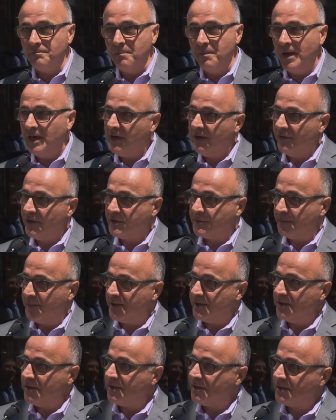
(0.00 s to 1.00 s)
many of us
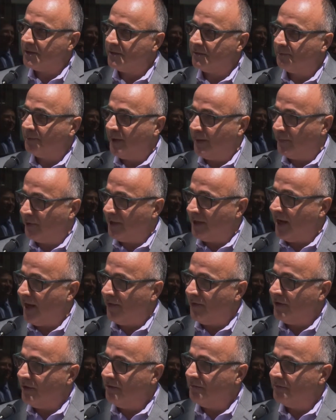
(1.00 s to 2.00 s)
business people
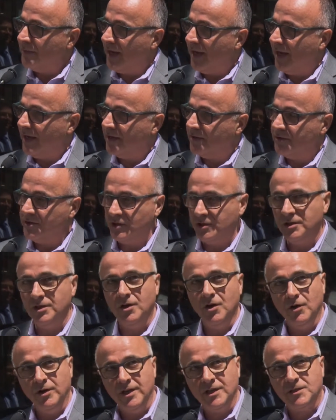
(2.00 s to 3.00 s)
together, and she
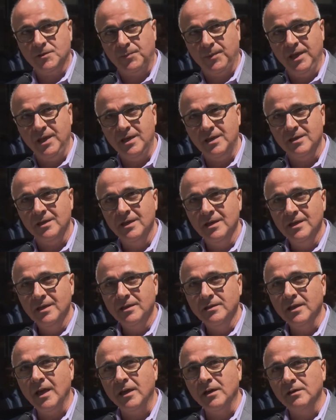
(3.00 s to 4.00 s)
heard us speak.
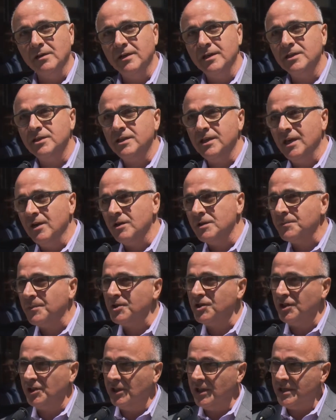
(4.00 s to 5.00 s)
Not only did she hear us, but
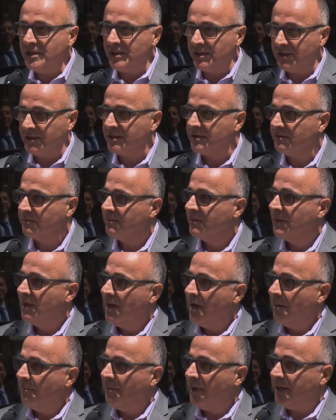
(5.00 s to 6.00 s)
she listened.
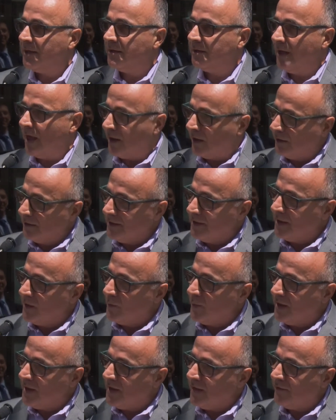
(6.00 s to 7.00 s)
But not only did
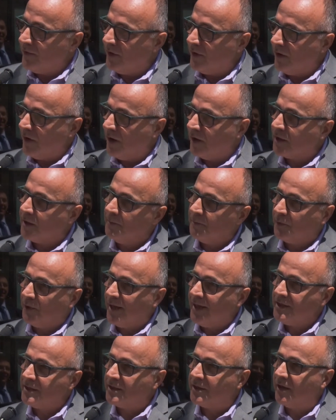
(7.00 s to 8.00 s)
we give her our
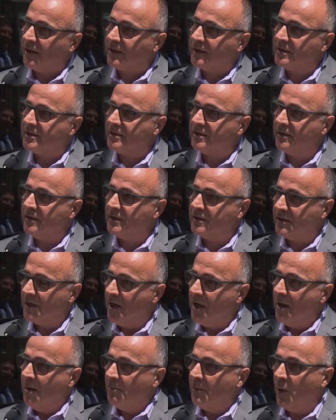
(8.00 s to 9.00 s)
complaints and our concerns,
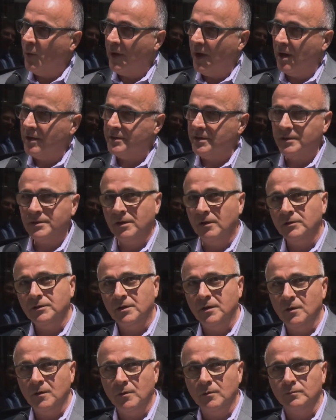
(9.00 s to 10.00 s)
but we also told
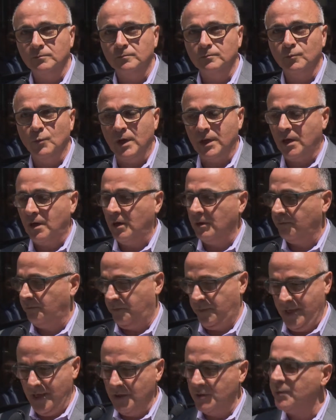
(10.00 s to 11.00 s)
her what
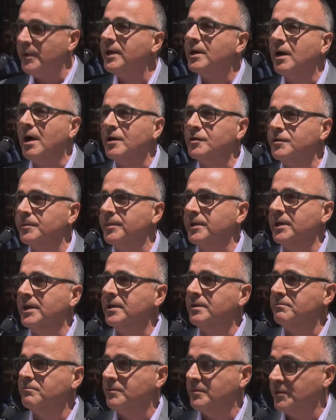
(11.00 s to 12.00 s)
things we
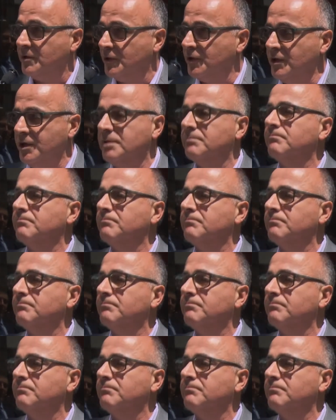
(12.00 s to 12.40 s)
contributed to